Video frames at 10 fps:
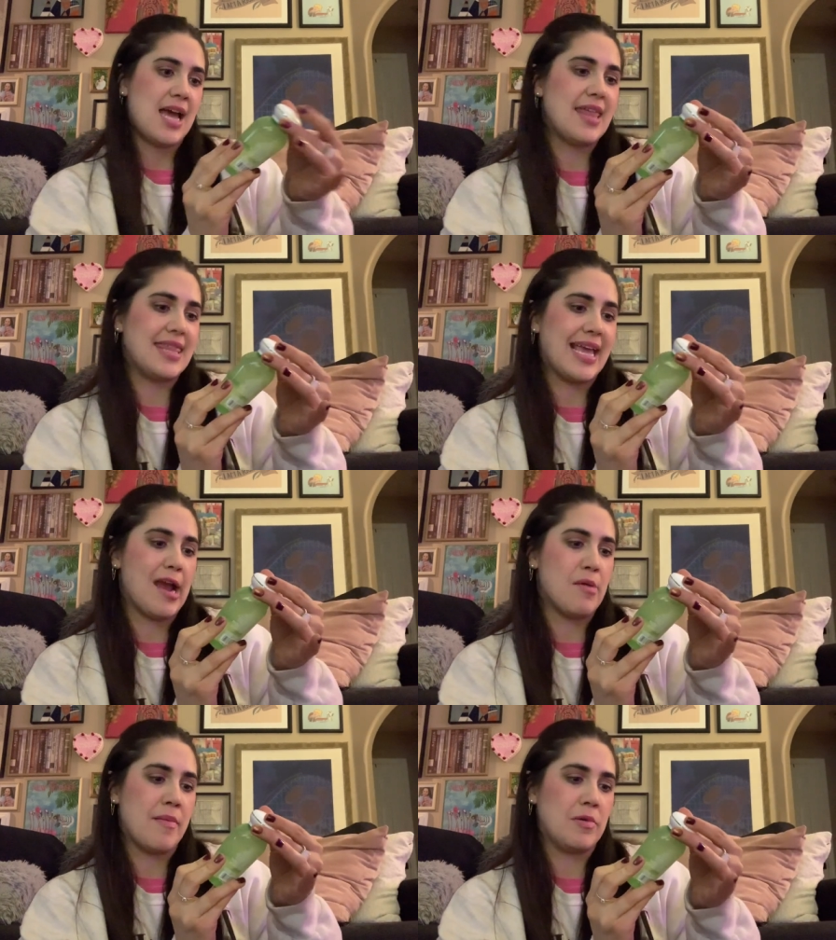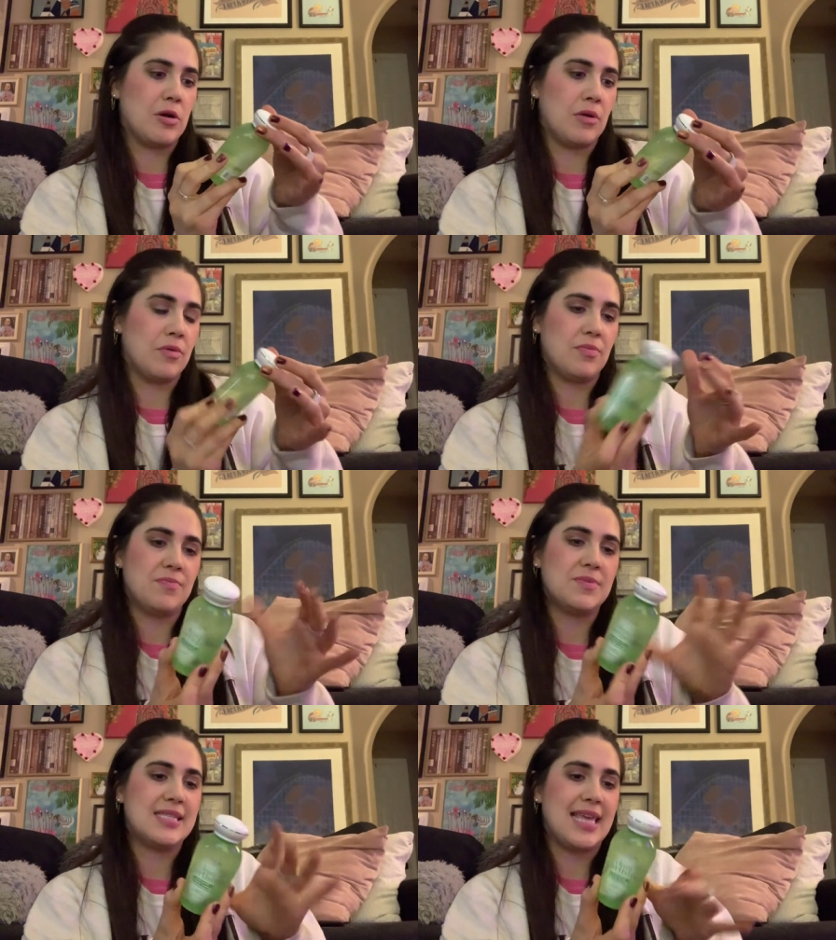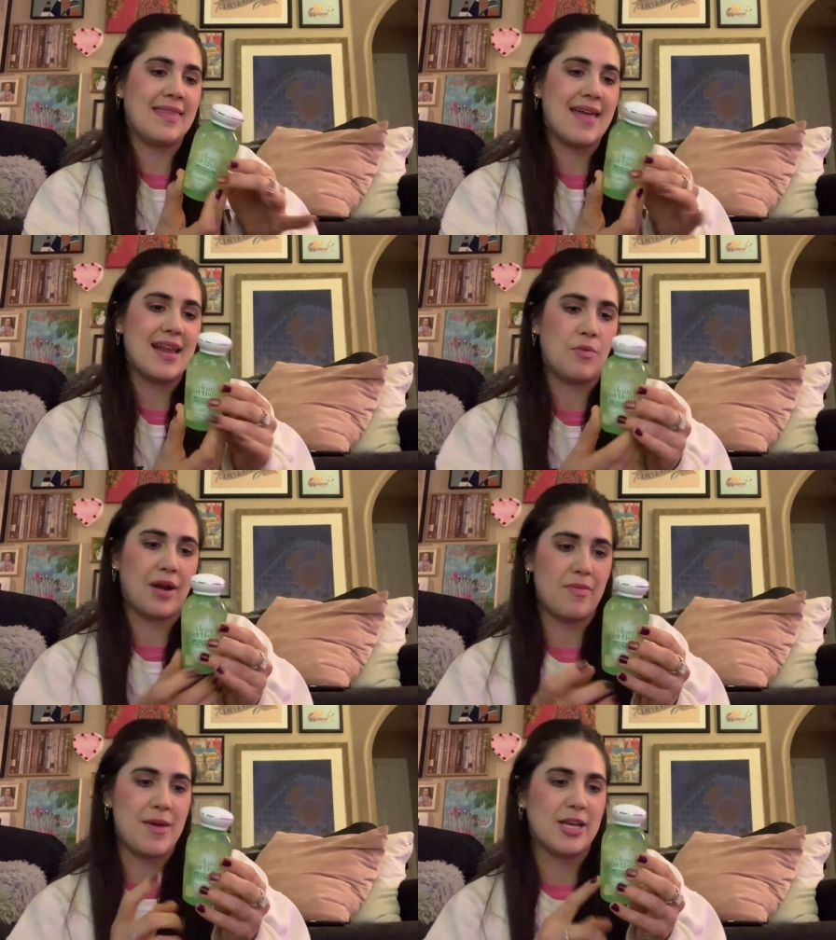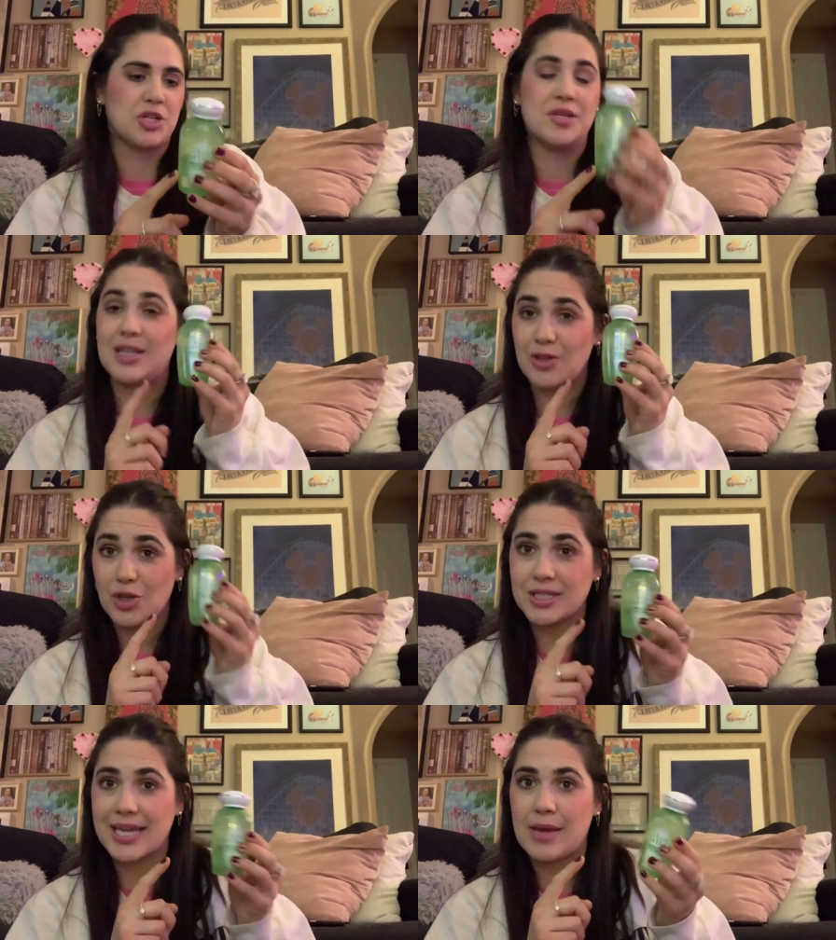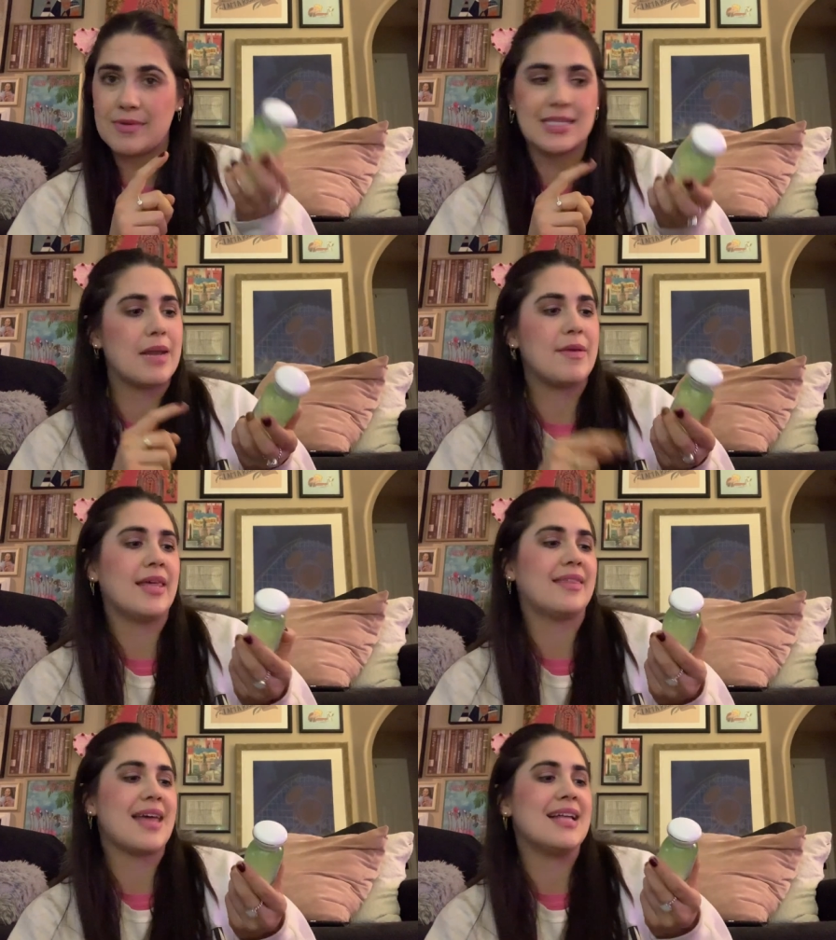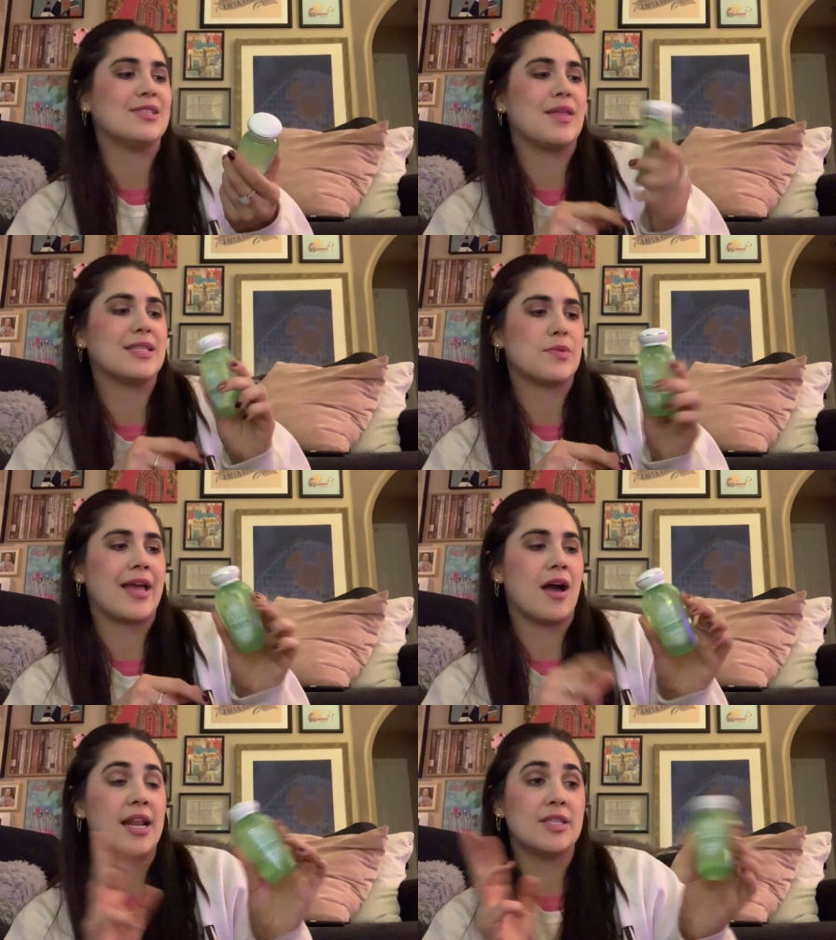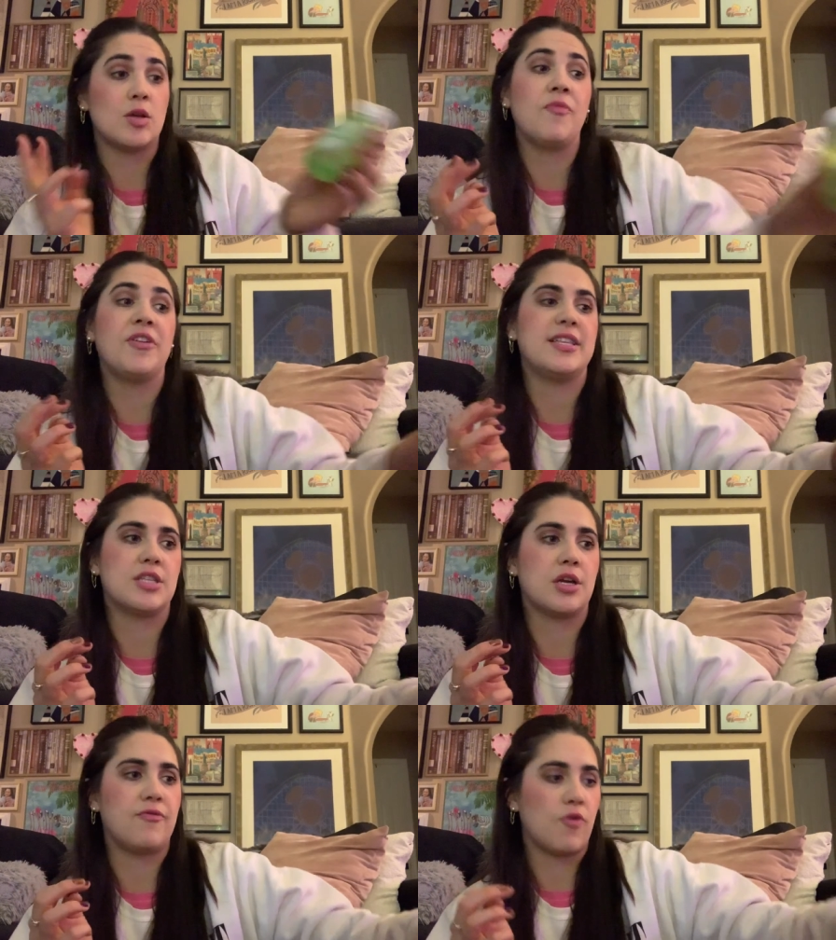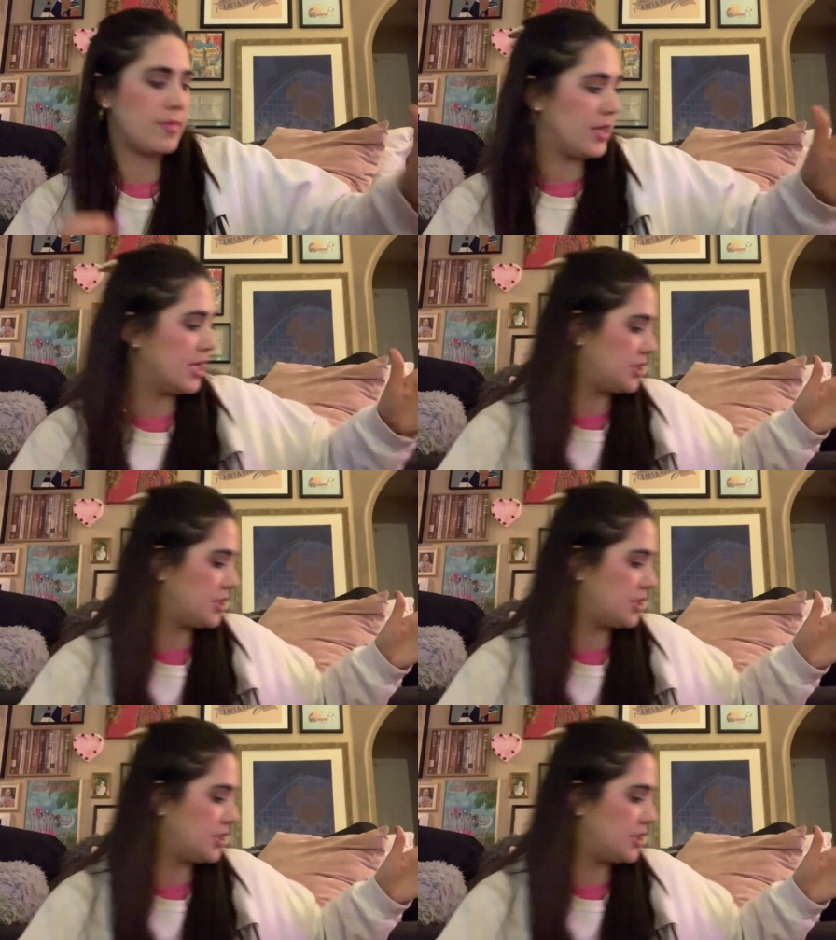I think I remember seeing that in one of the pictures. It looked like it was going to be like that. So that's why I got it. So hopefully it's a good formula